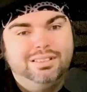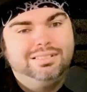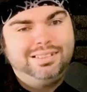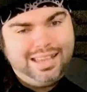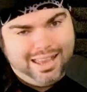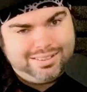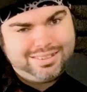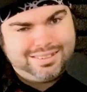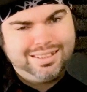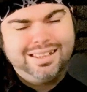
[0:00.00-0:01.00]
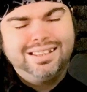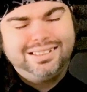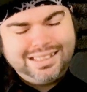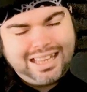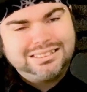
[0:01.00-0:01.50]
Yes.
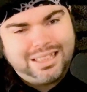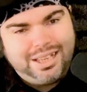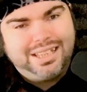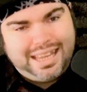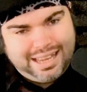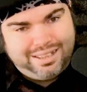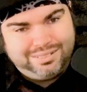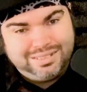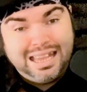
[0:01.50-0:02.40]
Yes, I can.